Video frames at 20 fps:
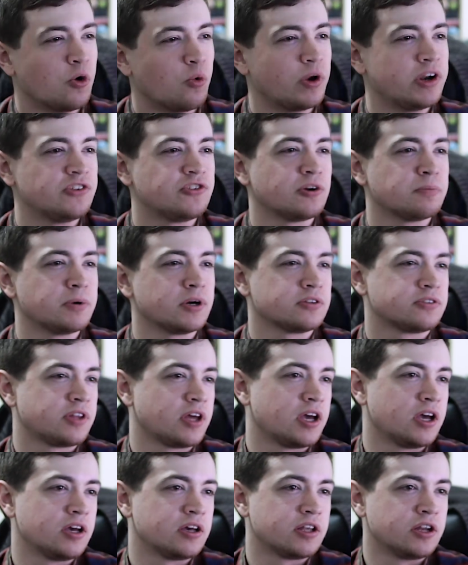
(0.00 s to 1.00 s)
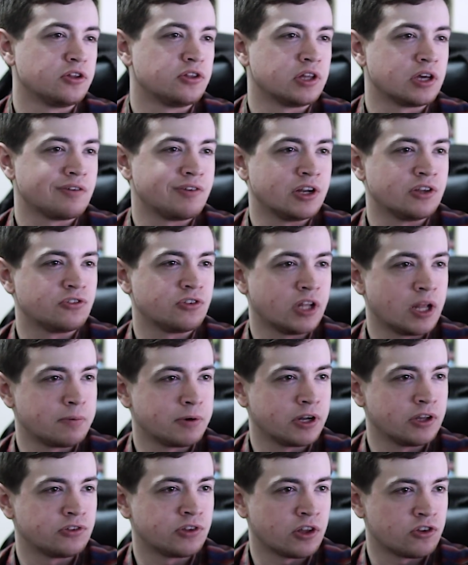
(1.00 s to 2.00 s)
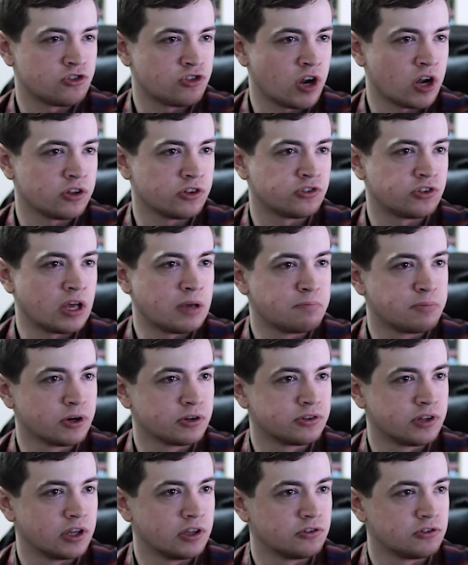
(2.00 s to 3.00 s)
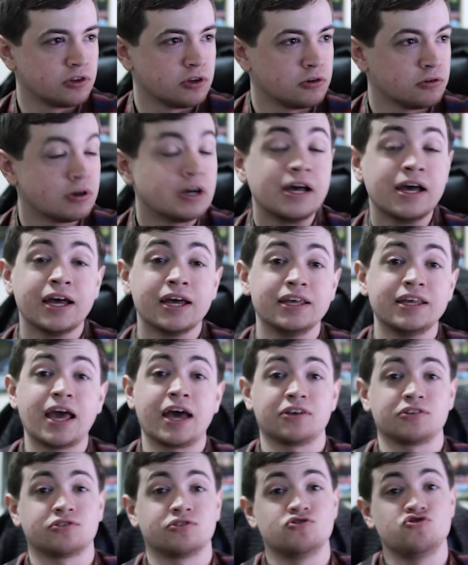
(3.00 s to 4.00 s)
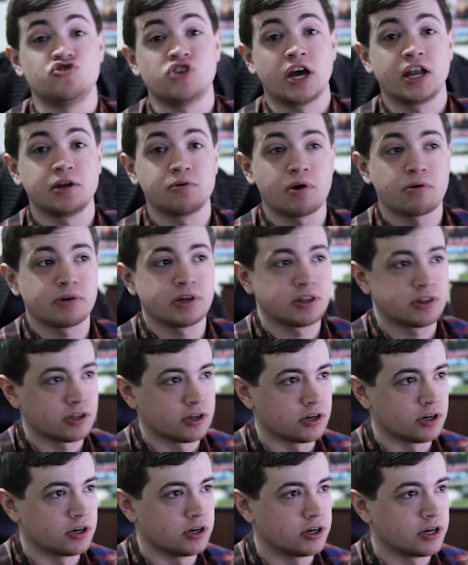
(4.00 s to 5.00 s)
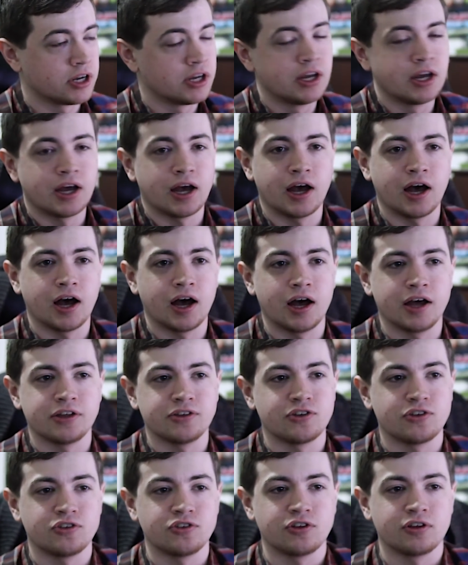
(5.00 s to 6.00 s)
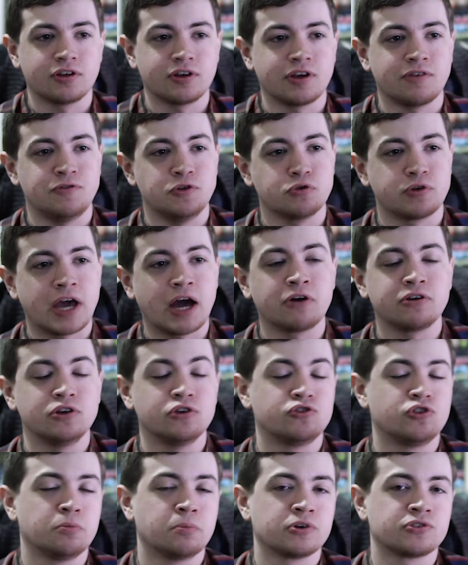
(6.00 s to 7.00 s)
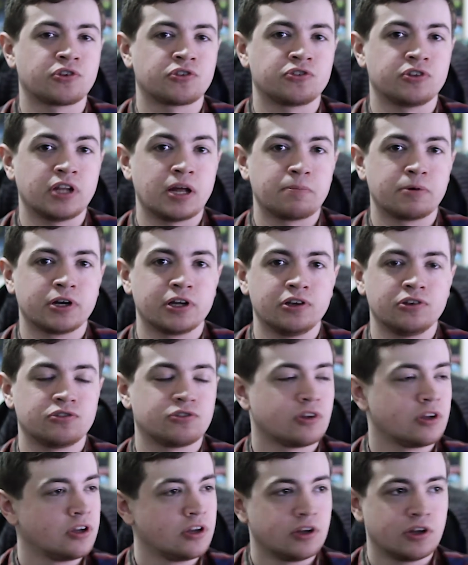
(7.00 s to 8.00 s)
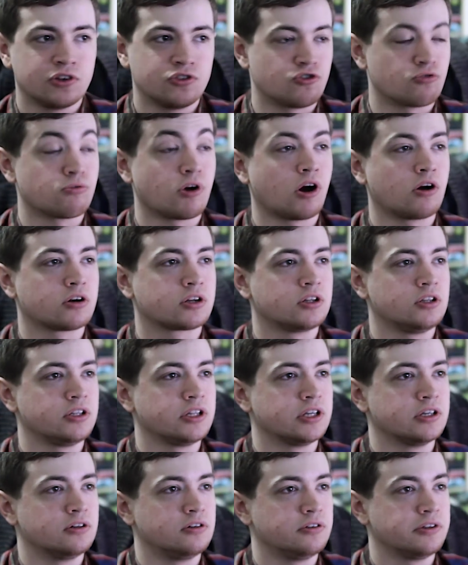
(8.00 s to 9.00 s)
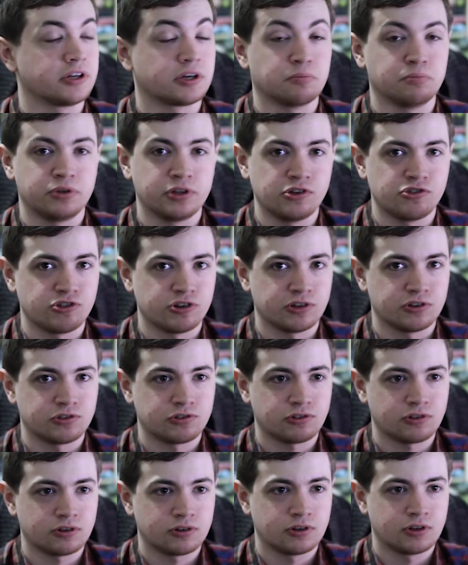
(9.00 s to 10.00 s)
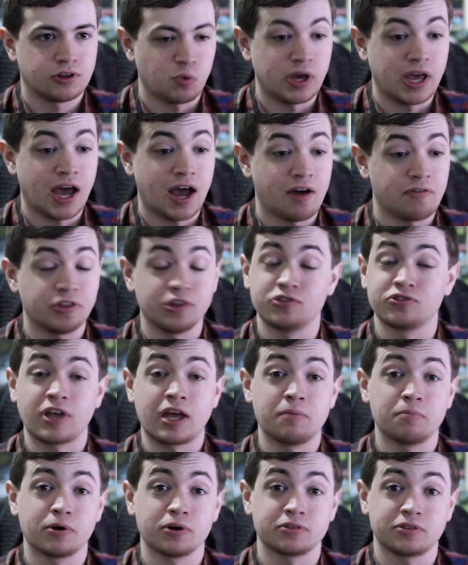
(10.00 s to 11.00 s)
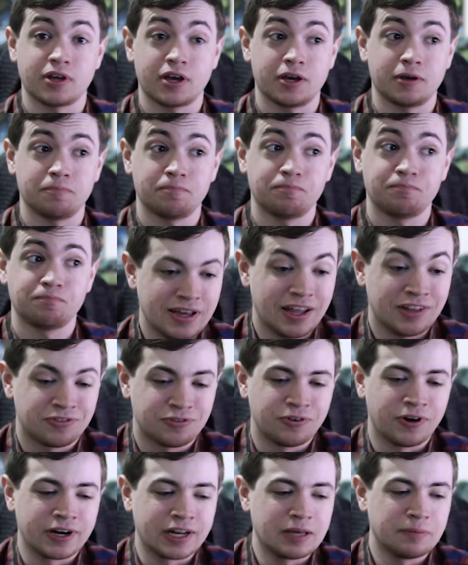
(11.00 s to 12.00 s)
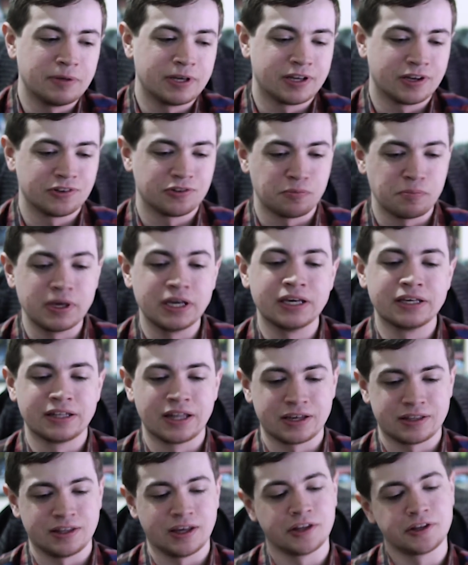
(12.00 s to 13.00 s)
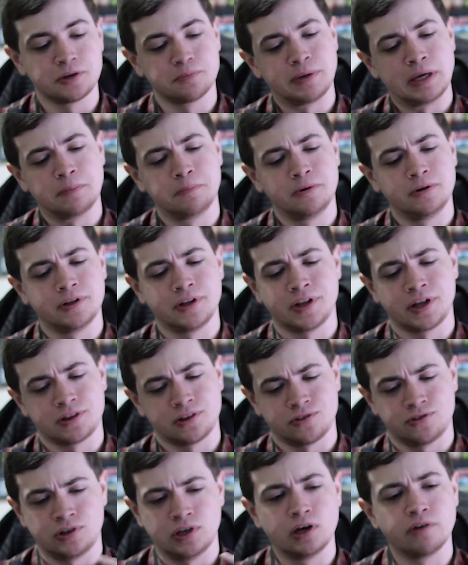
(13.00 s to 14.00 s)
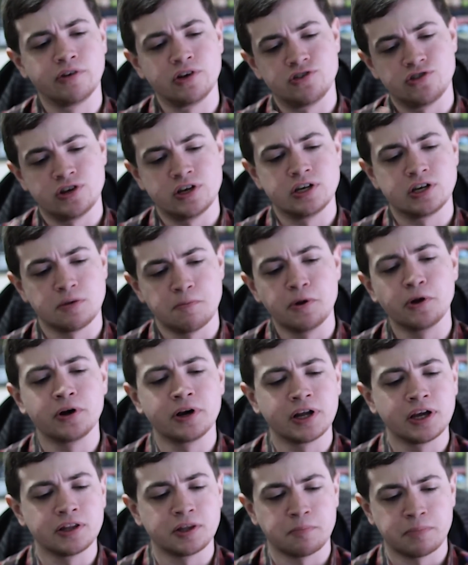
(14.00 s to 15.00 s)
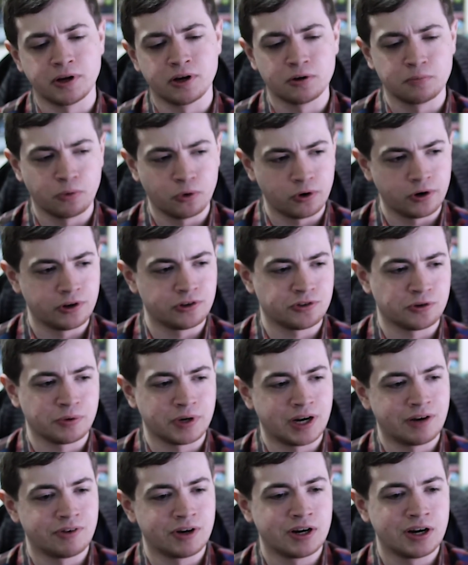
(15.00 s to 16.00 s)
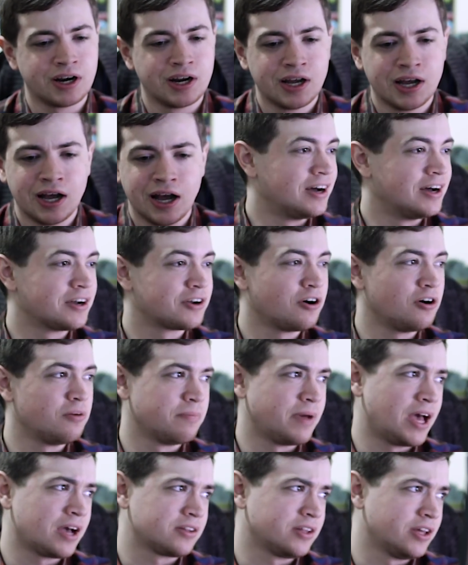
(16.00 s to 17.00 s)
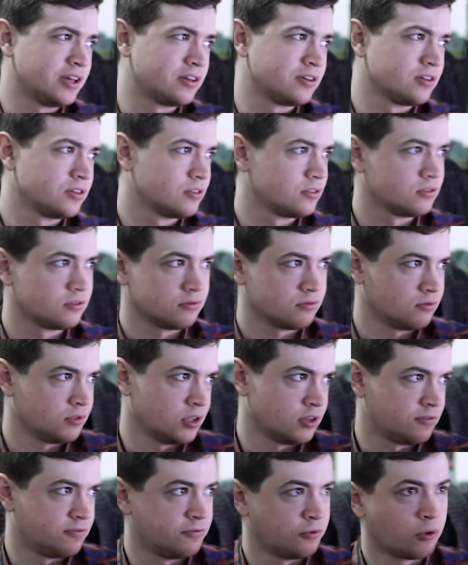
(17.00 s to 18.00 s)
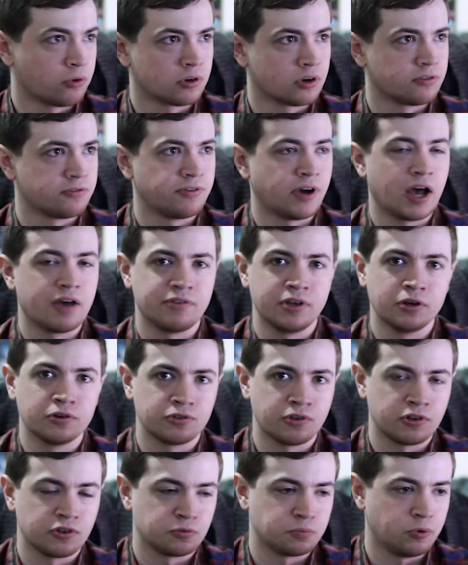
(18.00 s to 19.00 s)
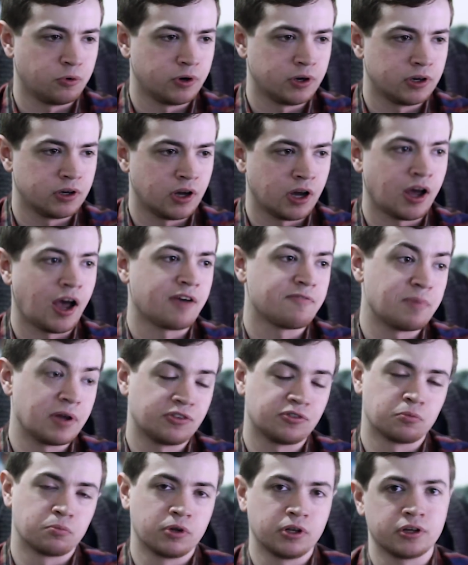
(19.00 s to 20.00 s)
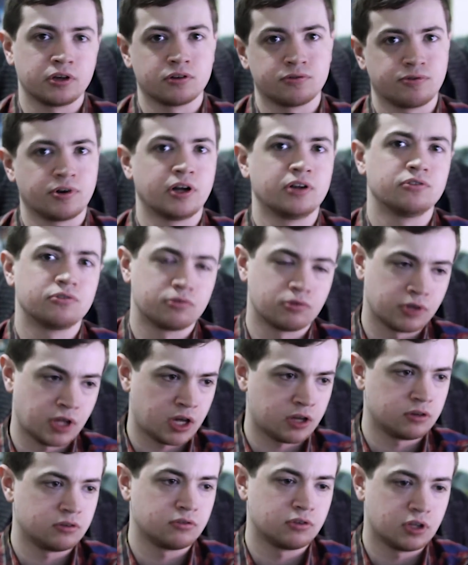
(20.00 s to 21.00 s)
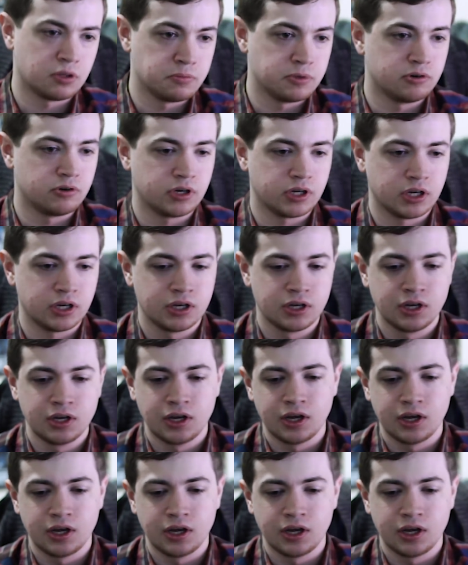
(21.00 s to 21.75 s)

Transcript: when is your birthday? Can you think of any celebrities that share the same birthday as you? Yes, January 3rd. Uh, if you count YouTubers as celebrities, Jirard Khalil, the completionist. We have the same birthday. It's funny because me and like the other people in like the TOVG community, the Beard Boys or whatever, uh, going back like like four or five years at this point, I- have made some really good friends through that community.